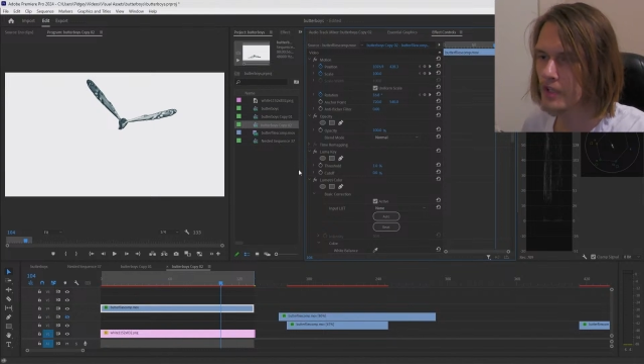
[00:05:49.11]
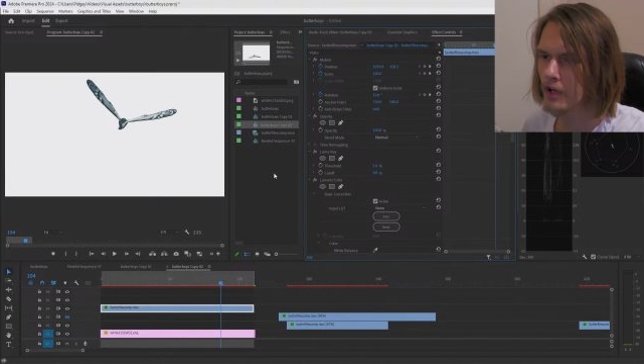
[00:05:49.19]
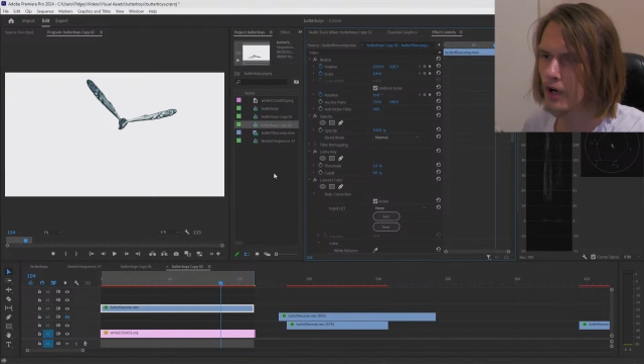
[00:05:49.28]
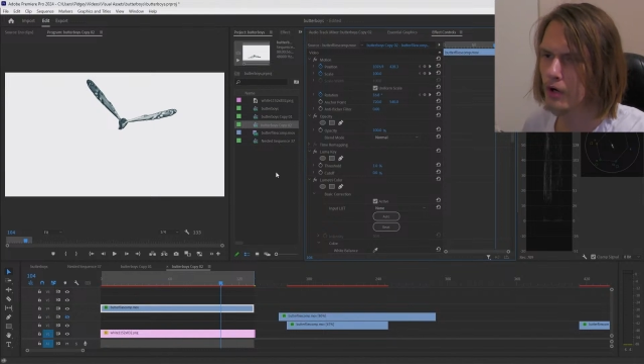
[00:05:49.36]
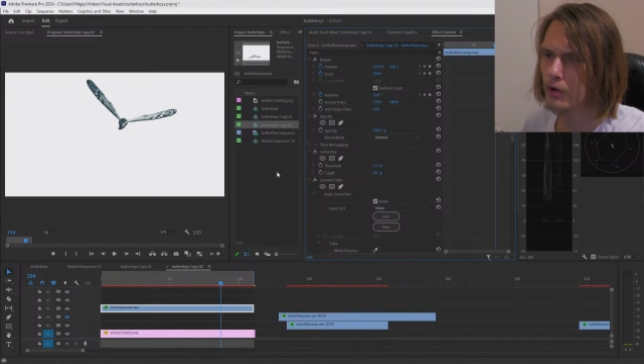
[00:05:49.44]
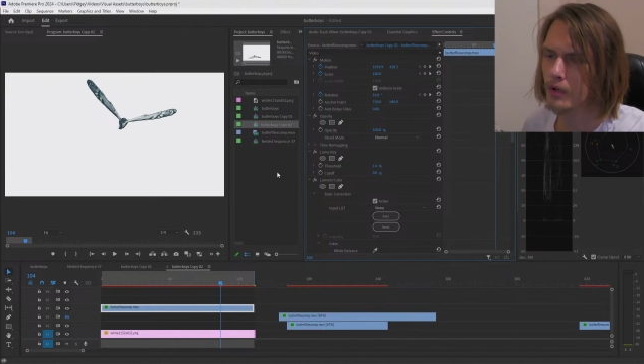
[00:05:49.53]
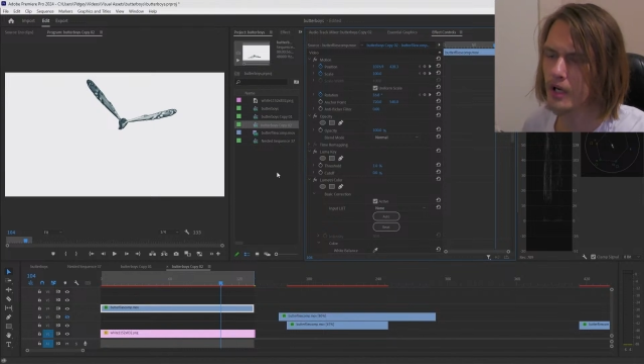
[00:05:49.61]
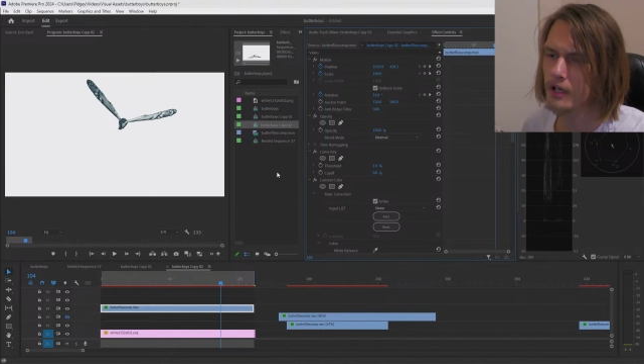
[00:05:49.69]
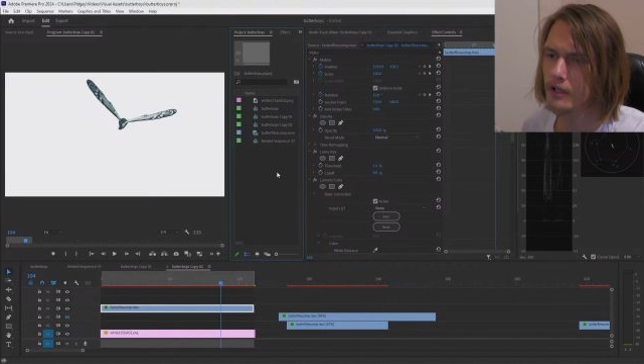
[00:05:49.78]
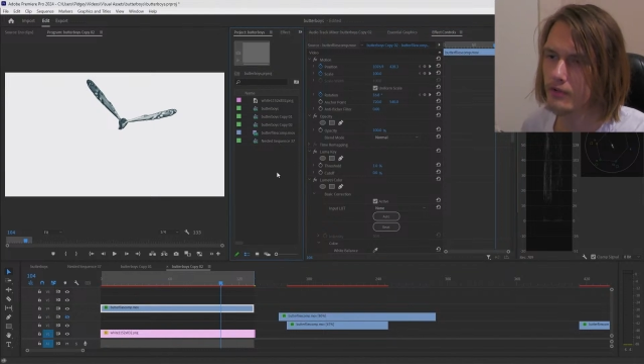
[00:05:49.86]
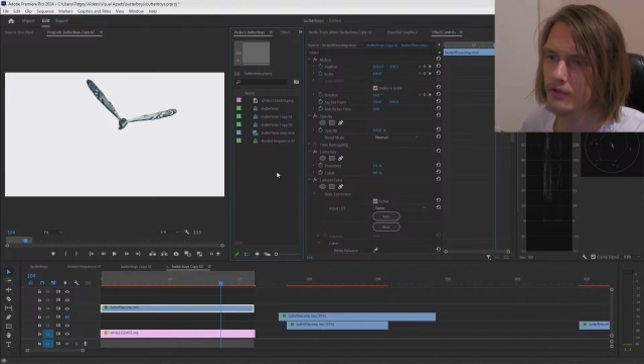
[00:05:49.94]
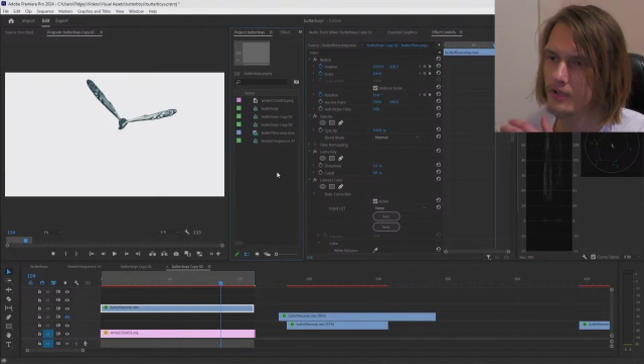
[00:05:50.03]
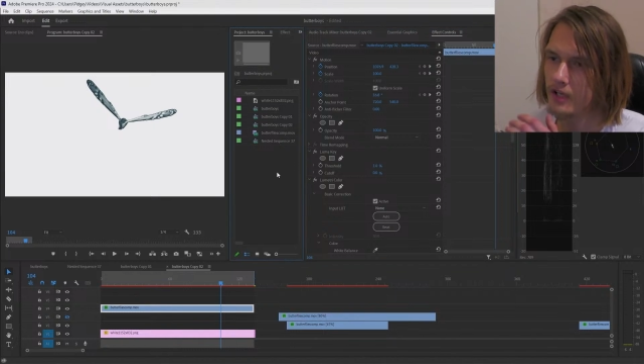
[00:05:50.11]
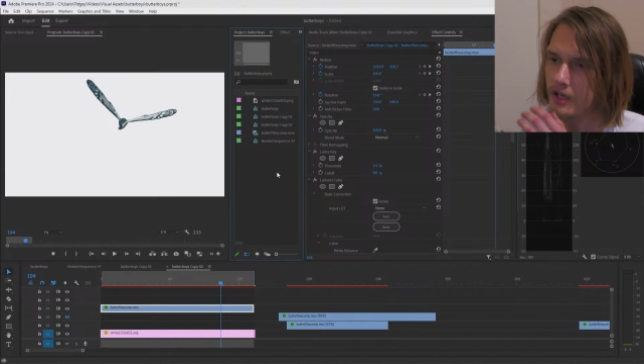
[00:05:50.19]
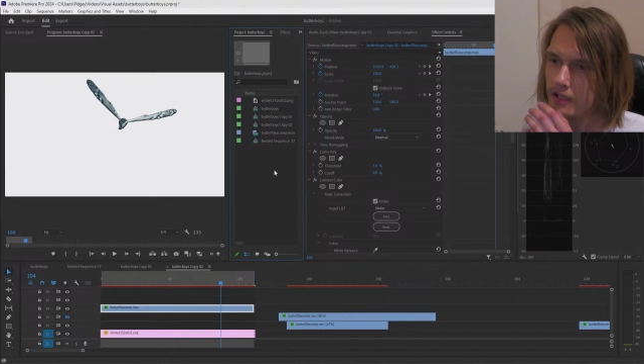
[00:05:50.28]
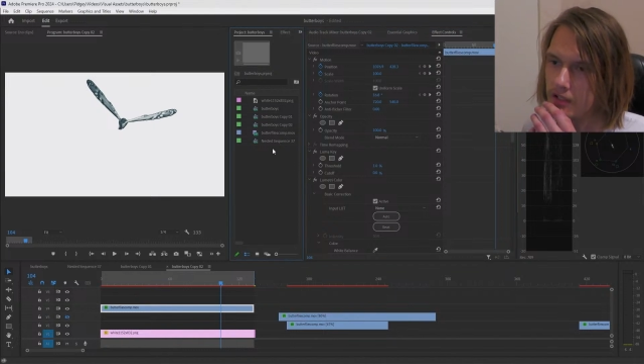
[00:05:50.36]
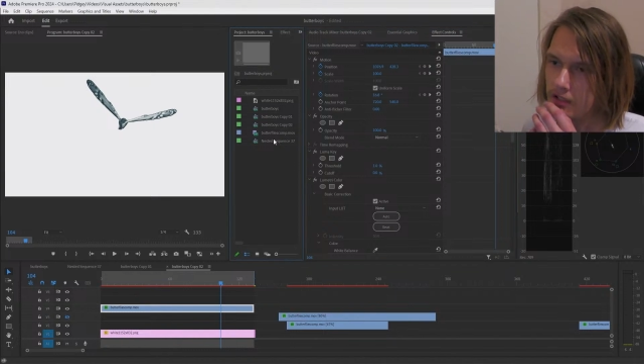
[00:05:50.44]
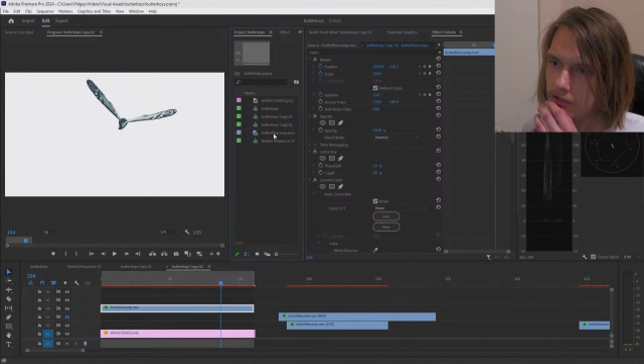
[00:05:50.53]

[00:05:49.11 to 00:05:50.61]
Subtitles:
Oh, another thing I need to